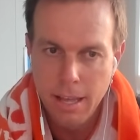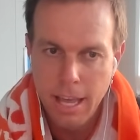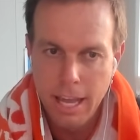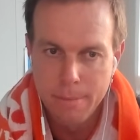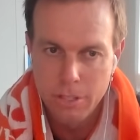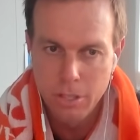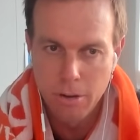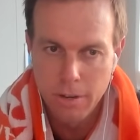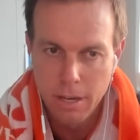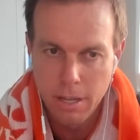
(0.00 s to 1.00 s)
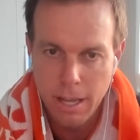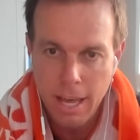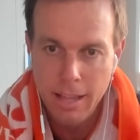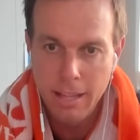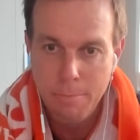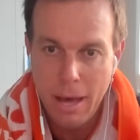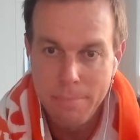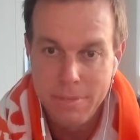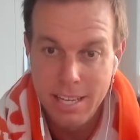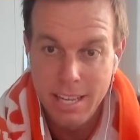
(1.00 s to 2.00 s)
Animasova, Haley
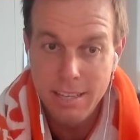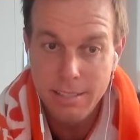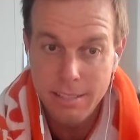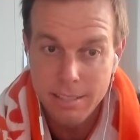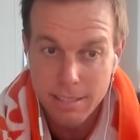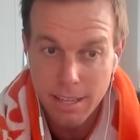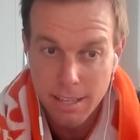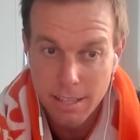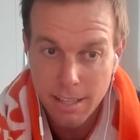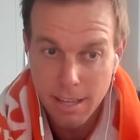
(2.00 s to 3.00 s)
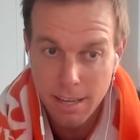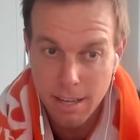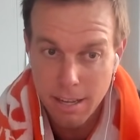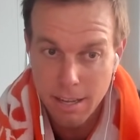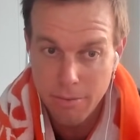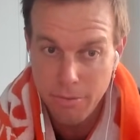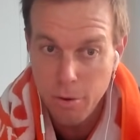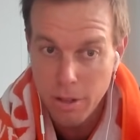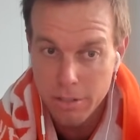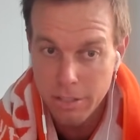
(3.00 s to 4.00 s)
Baptiste, a few
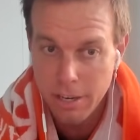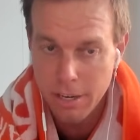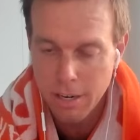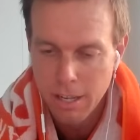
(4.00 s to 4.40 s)
others in there.